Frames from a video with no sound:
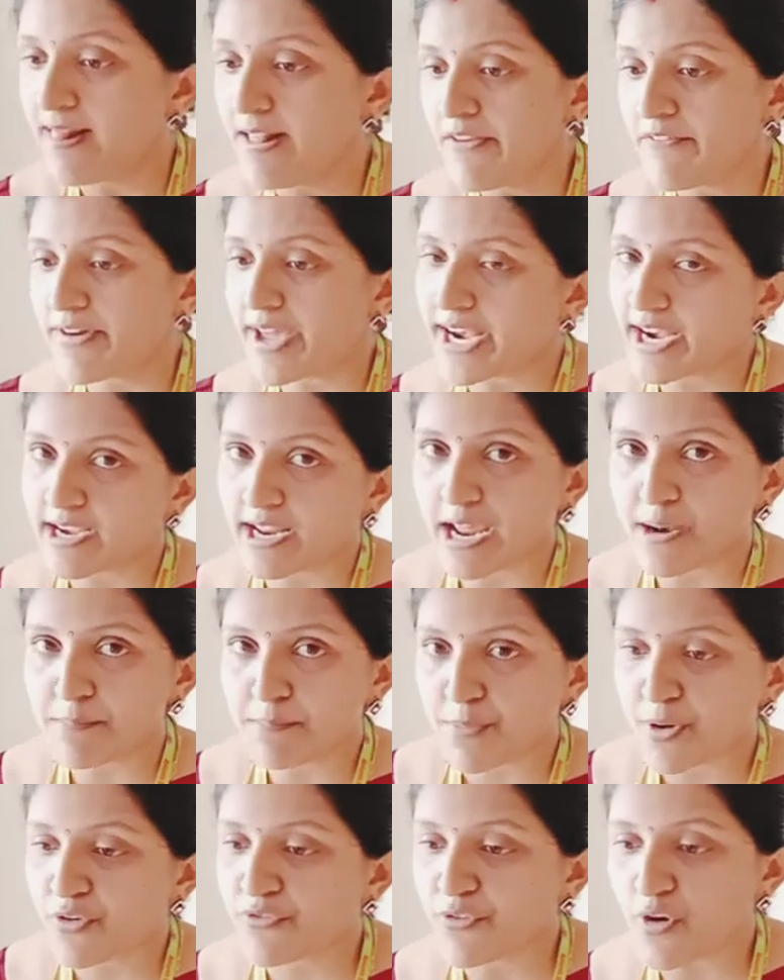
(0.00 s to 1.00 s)
where it can
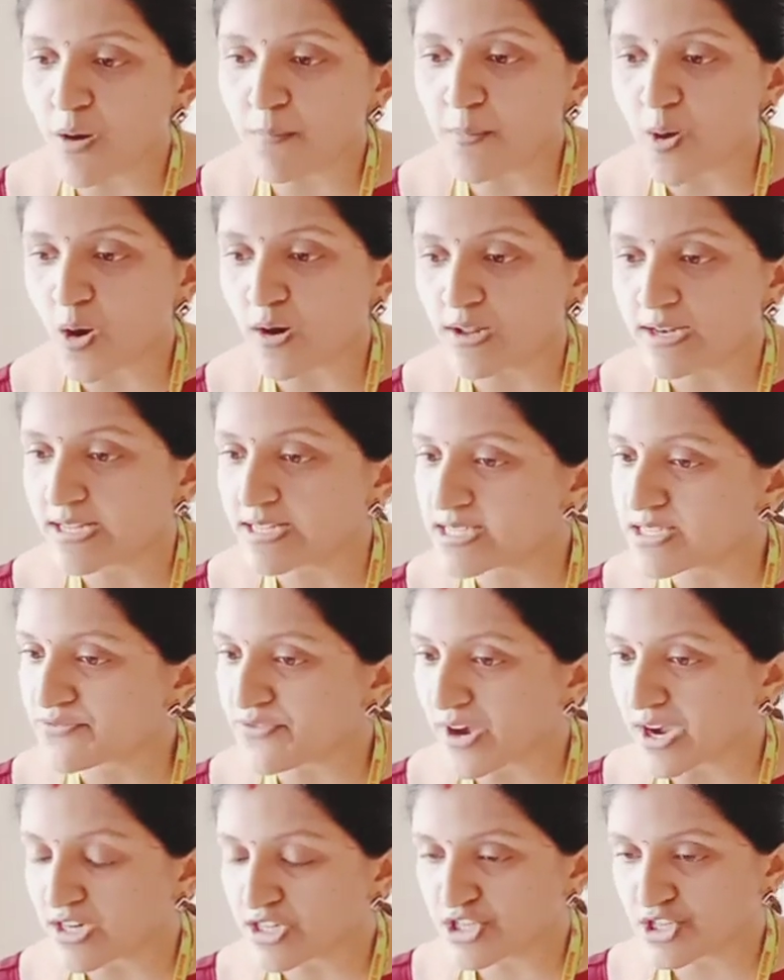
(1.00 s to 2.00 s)
perform all its
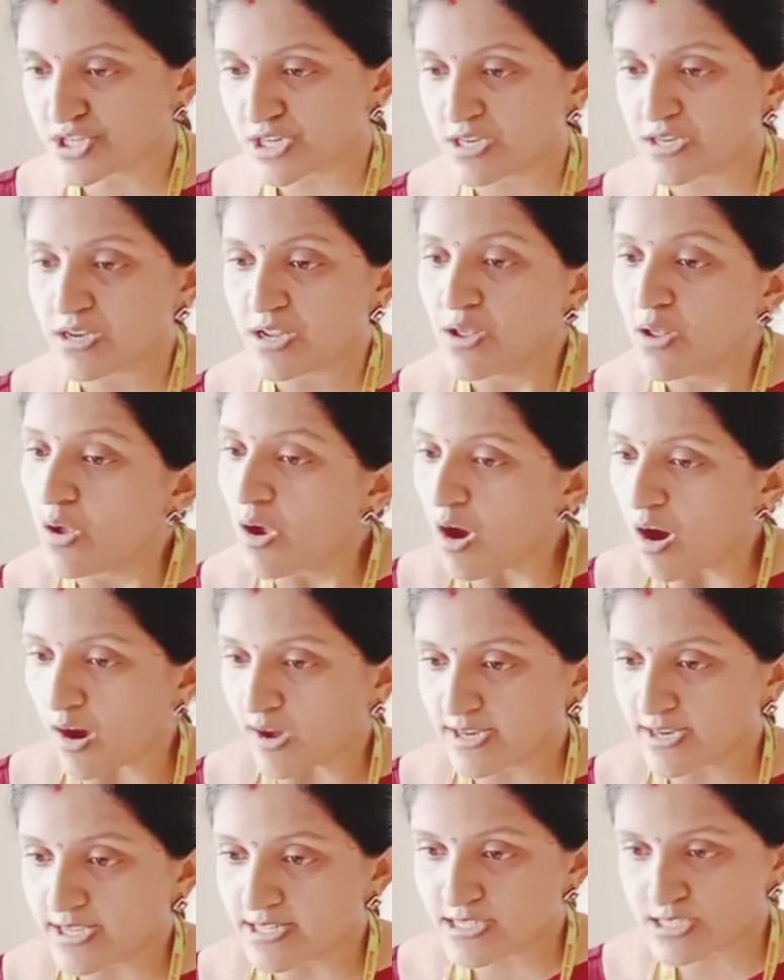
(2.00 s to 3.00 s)
function
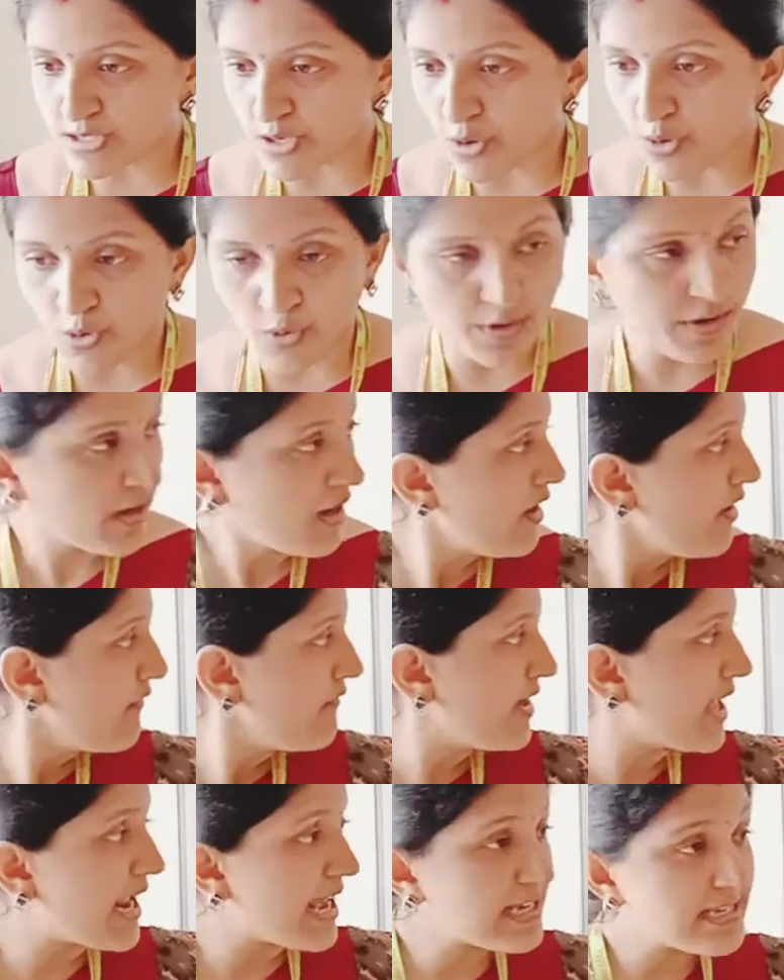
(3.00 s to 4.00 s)
on its own,
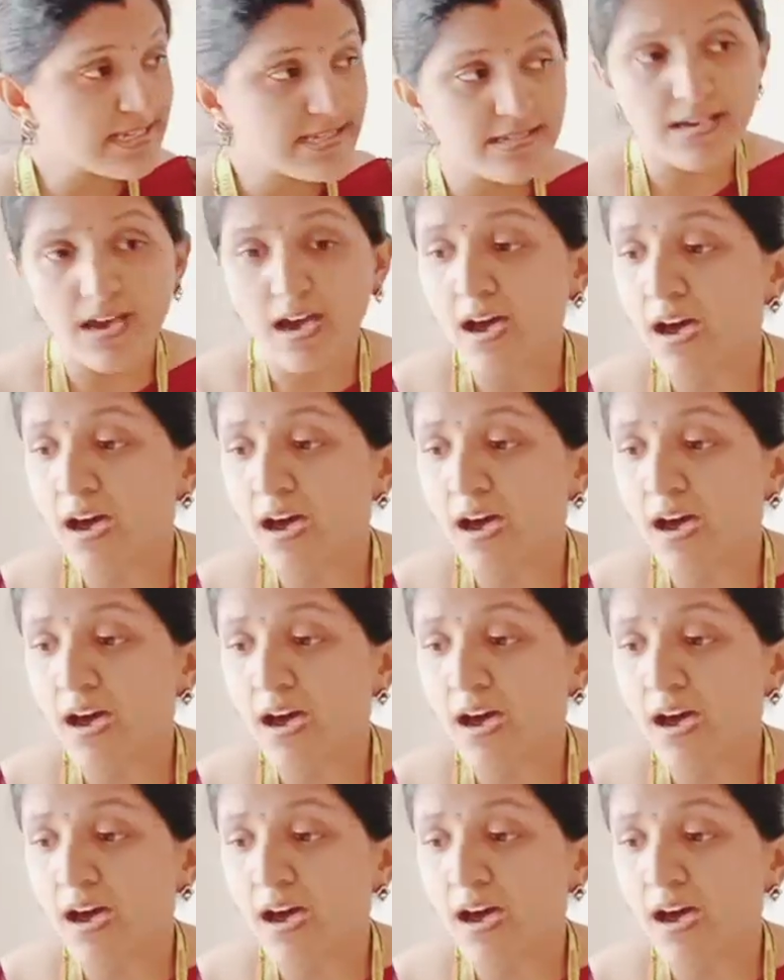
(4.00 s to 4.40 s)
whereas